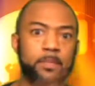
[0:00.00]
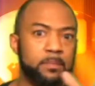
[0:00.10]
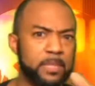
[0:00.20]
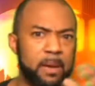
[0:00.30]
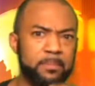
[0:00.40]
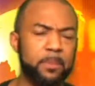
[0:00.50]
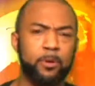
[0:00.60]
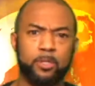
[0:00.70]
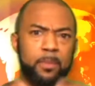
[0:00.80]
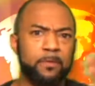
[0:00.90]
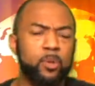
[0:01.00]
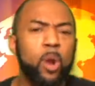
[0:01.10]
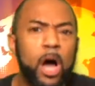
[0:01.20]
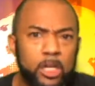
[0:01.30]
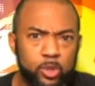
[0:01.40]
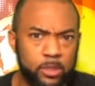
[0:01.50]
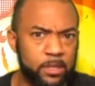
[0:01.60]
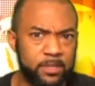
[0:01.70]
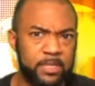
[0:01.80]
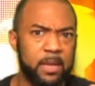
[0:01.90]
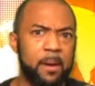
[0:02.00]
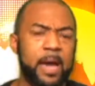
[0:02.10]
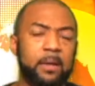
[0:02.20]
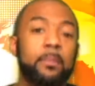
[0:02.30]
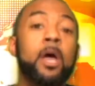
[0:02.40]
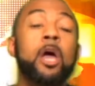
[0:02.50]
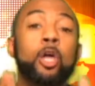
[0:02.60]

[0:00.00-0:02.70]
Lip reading: Sometimes a person may have sold hundreds of the same item.